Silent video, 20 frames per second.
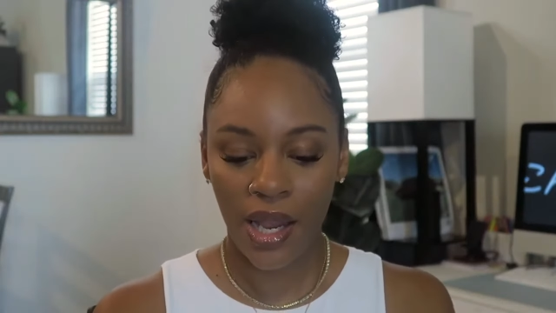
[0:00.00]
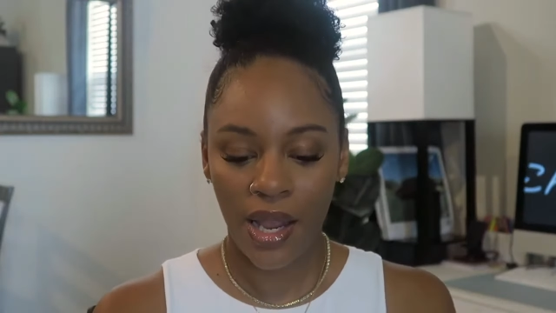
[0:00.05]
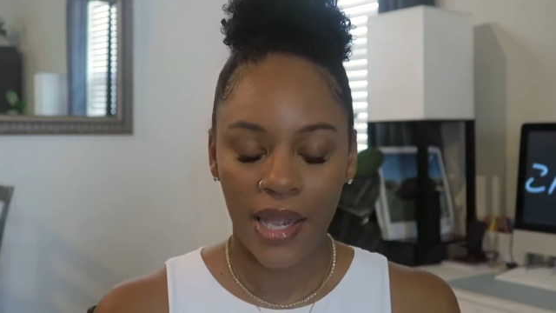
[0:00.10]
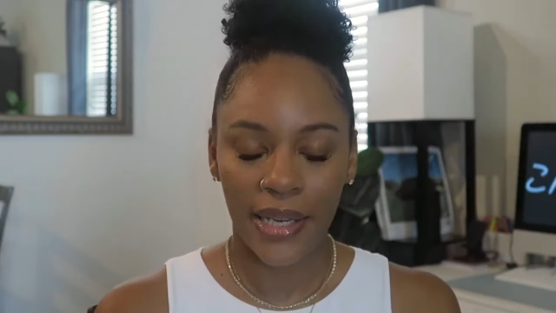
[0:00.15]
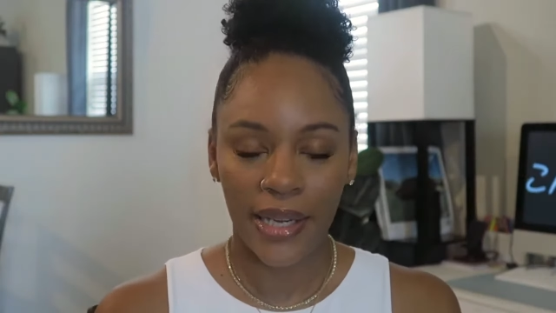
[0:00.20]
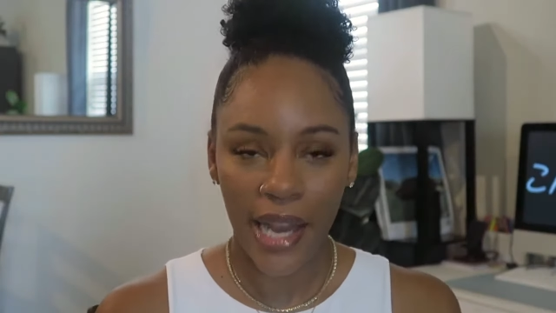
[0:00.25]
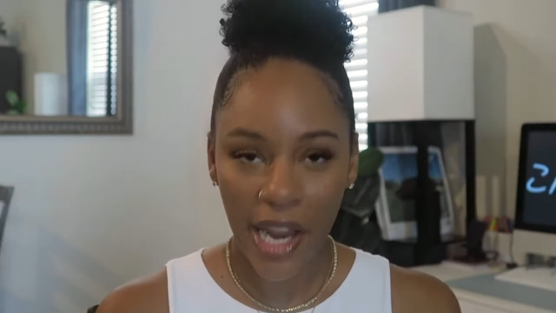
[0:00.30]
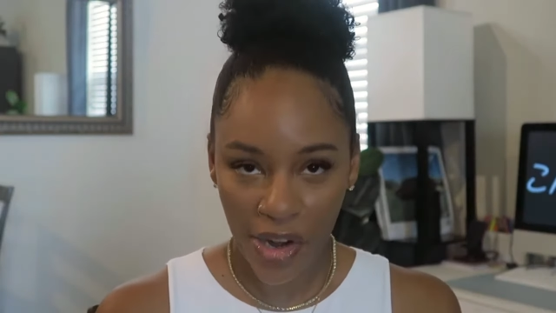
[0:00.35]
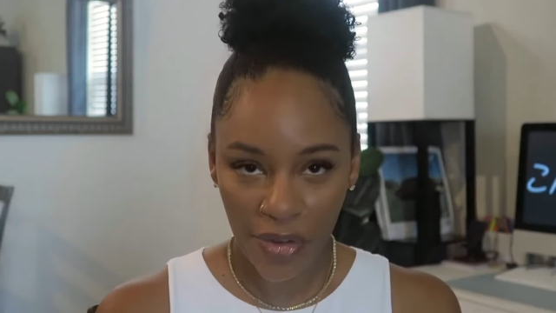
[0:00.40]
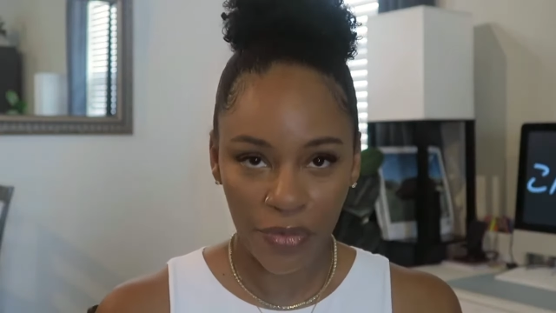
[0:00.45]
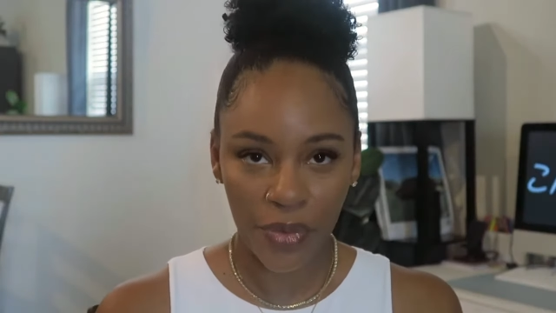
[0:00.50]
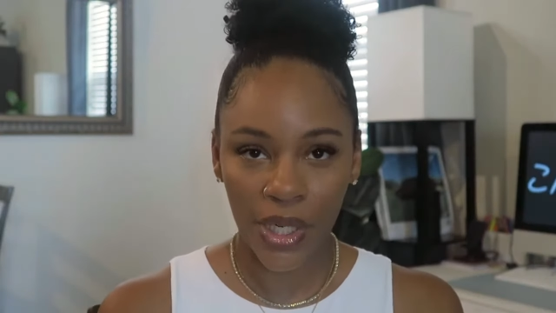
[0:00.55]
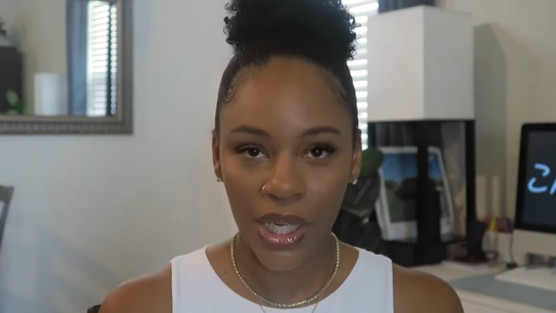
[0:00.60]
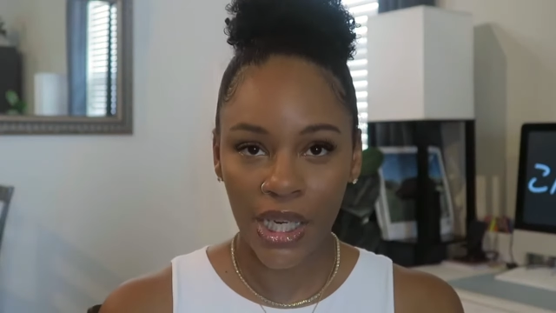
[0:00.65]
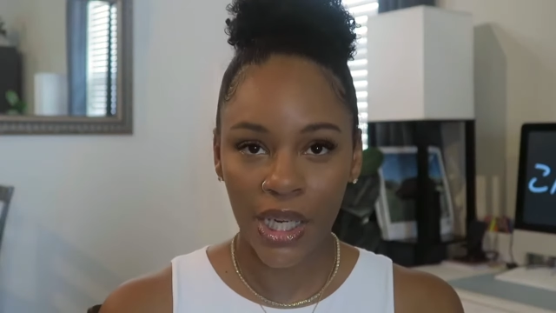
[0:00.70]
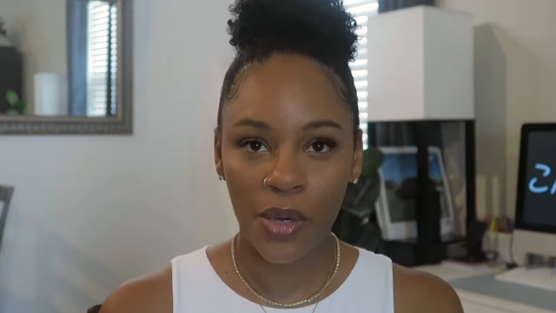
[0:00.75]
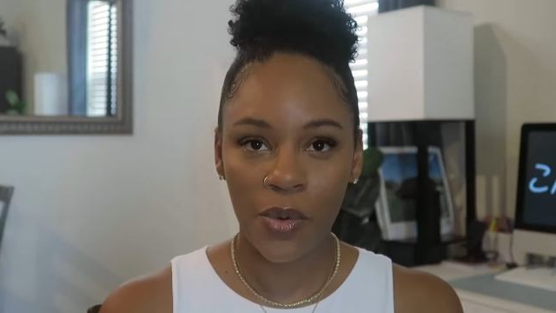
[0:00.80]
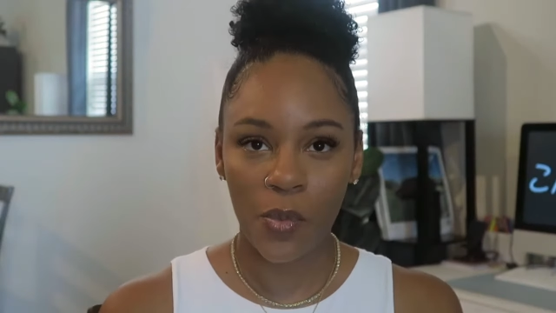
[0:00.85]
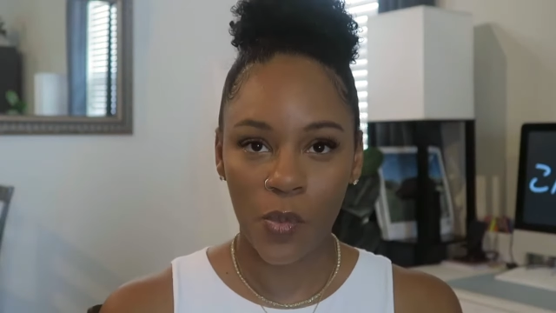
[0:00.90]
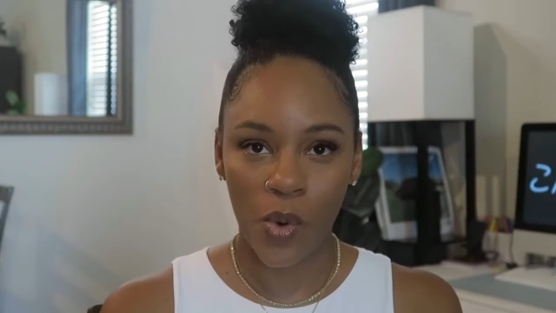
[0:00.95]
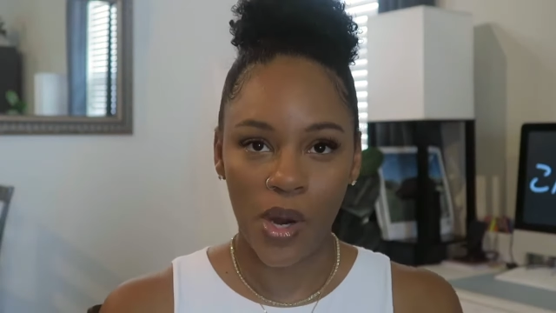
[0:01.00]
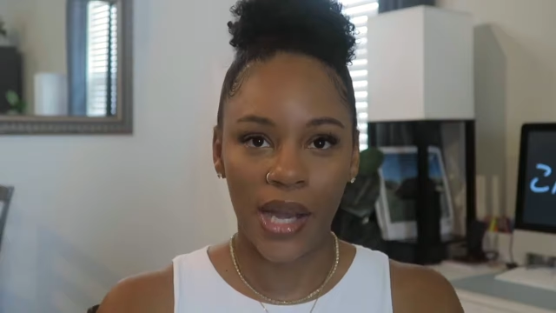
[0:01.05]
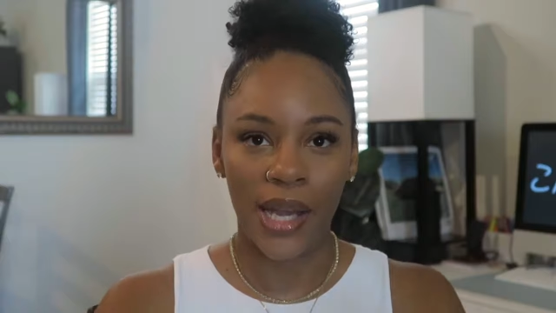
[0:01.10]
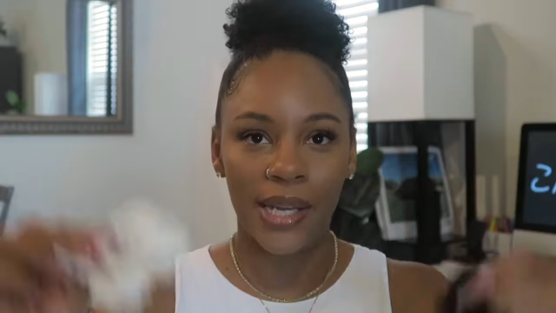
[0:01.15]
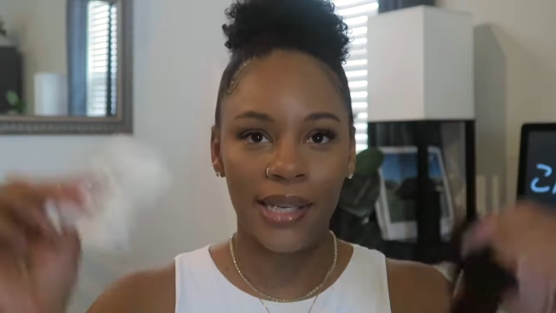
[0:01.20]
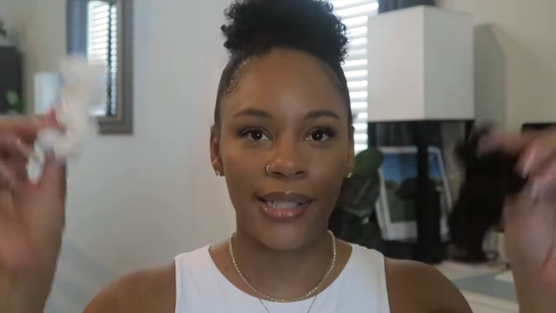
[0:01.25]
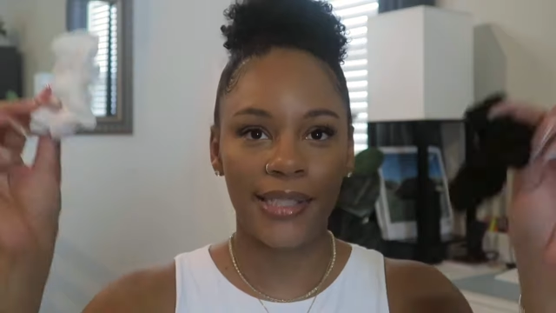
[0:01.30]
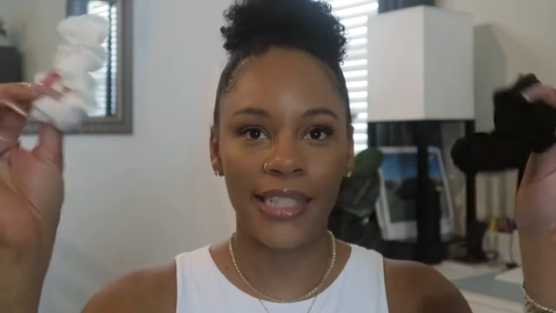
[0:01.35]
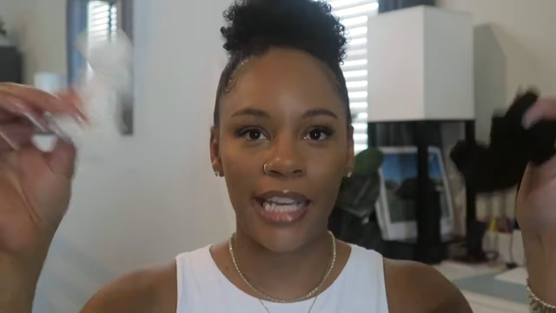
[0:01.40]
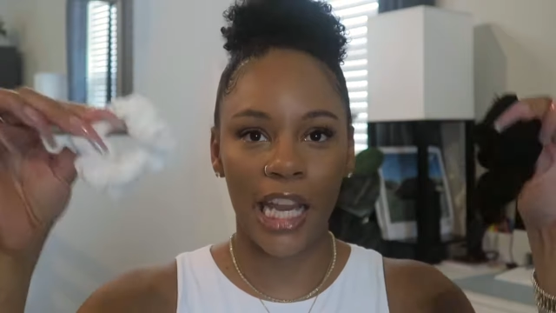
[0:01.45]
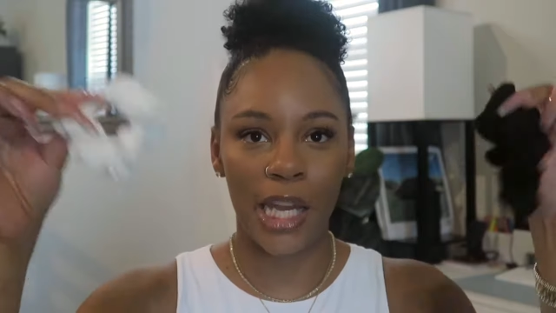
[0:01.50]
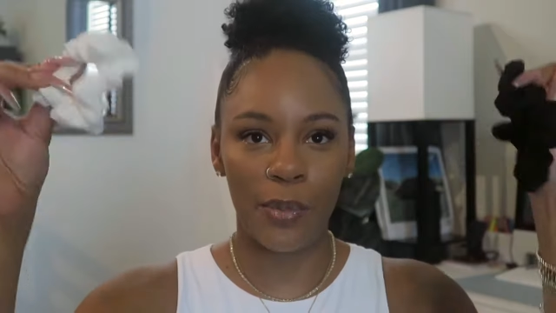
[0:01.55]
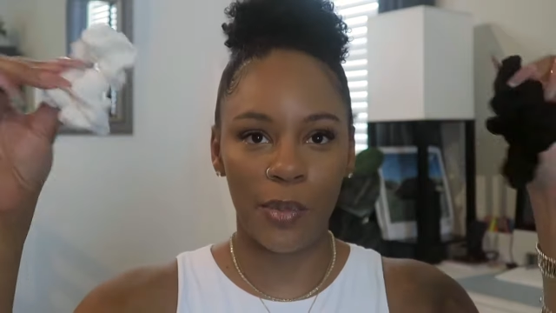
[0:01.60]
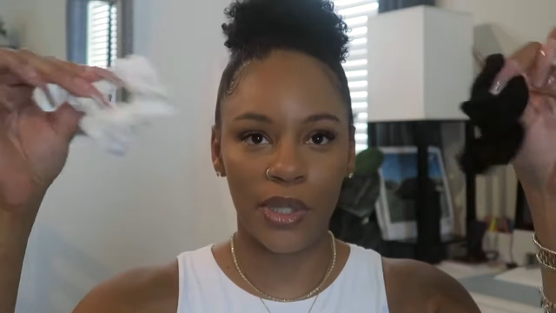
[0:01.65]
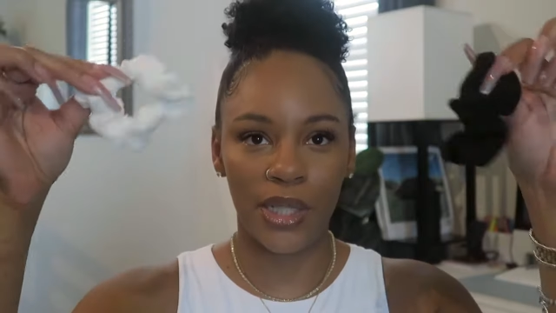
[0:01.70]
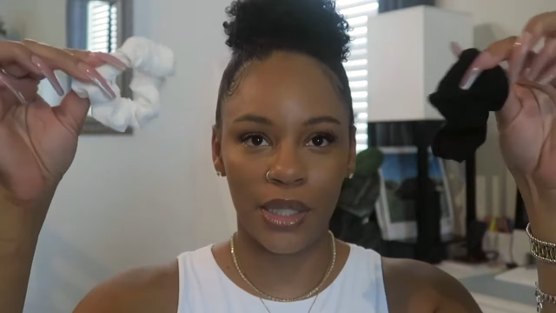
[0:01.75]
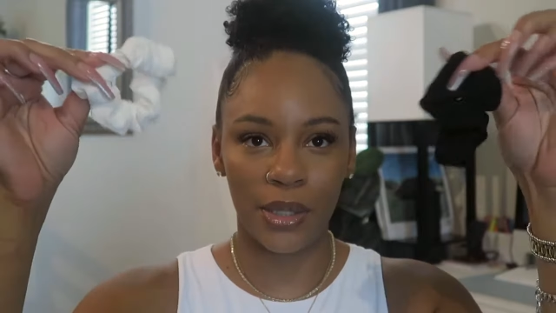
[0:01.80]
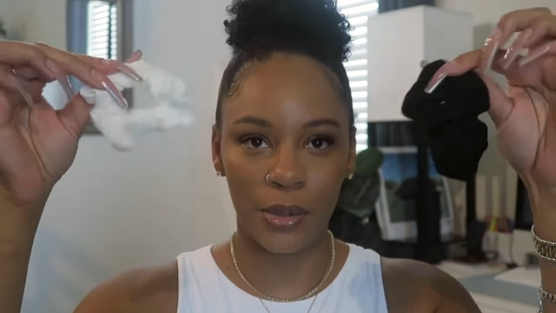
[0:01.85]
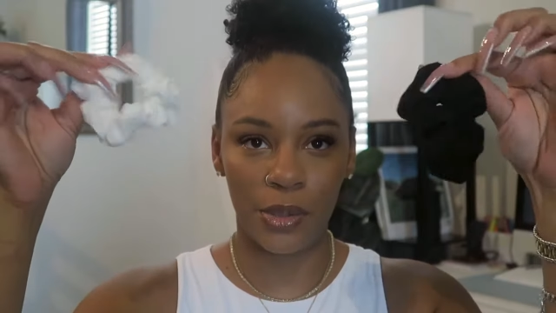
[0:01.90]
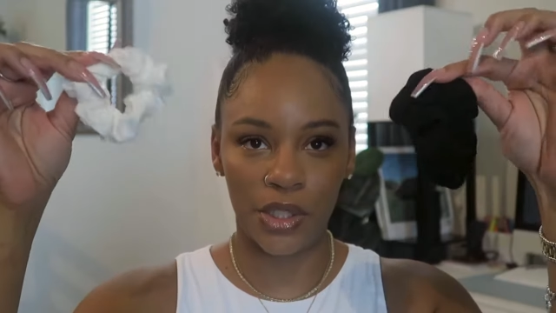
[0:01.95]
and every one came
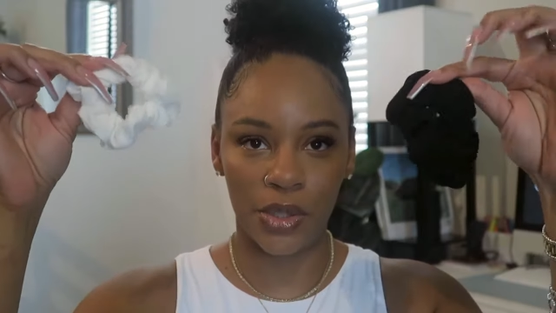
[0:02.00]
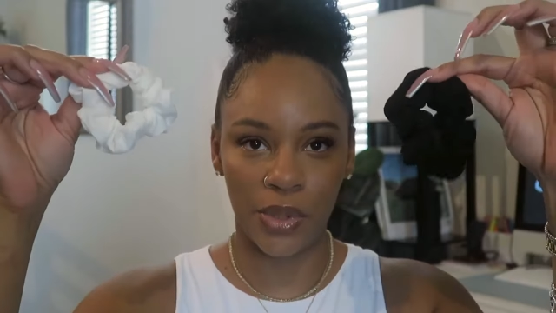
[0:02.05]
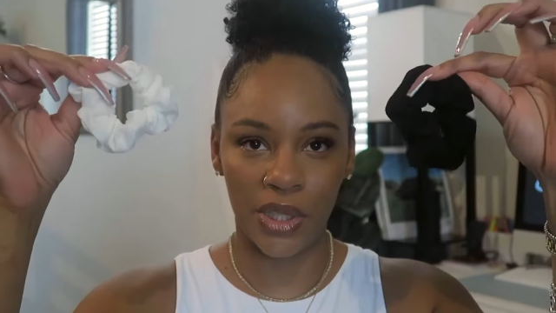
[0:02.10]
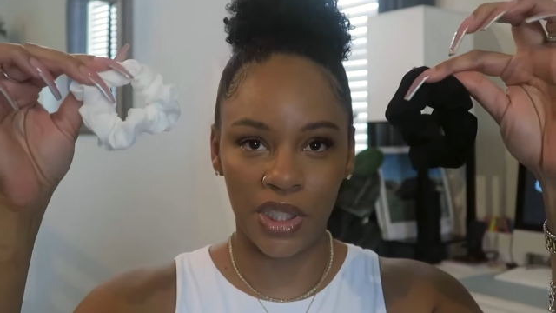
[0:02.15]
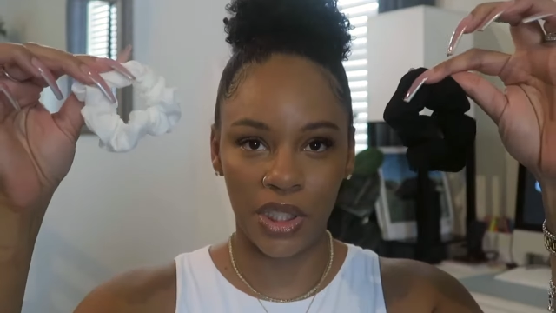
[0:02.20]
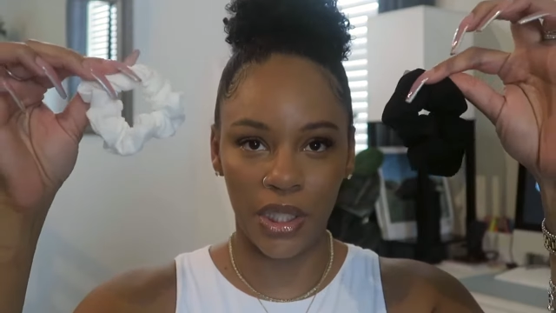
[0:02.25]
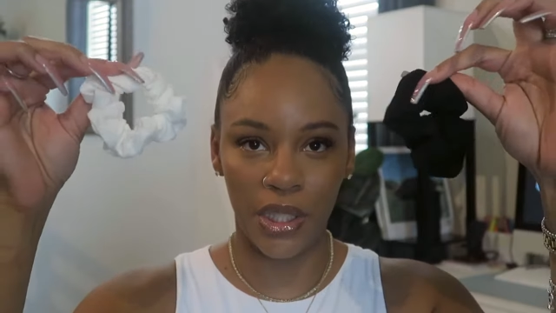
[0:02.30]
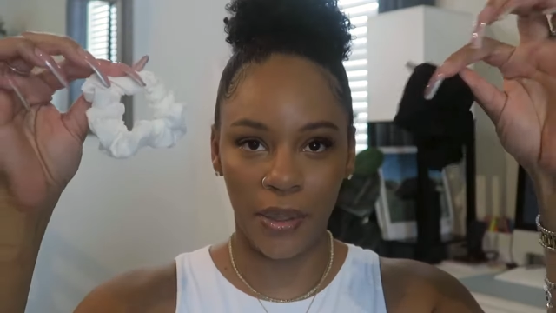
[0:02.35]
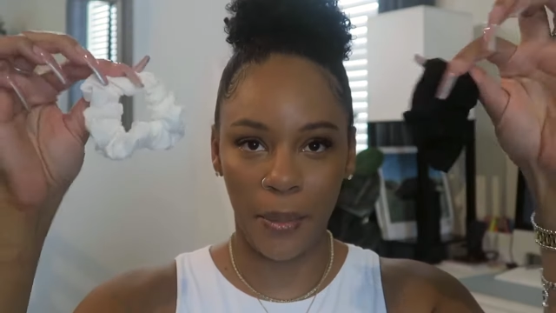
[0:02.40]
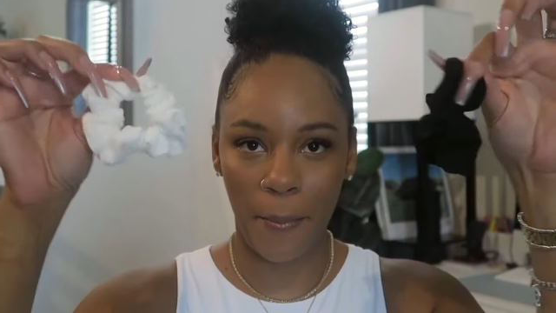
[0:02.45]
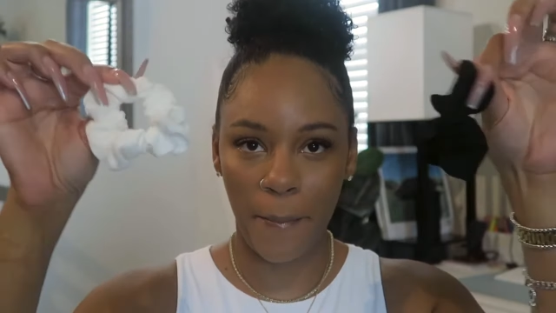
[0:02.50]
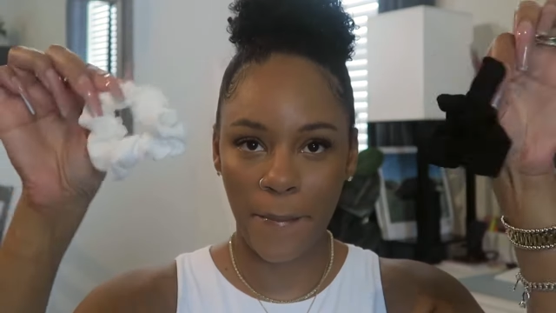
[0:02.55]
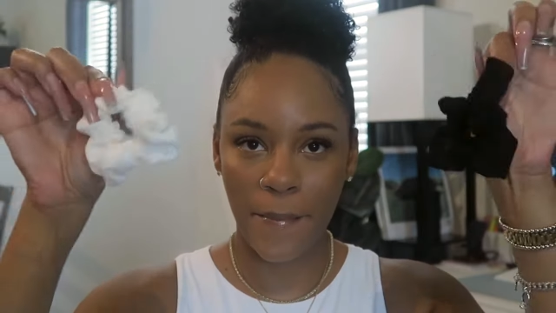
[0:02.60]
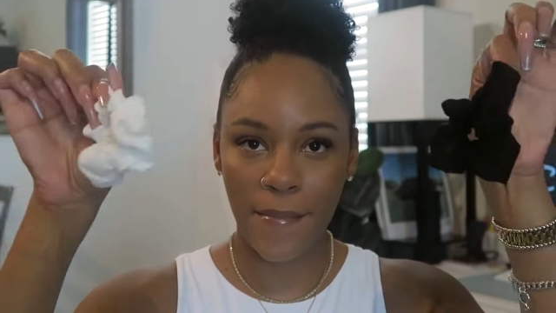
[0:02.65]
with a little scrunchie.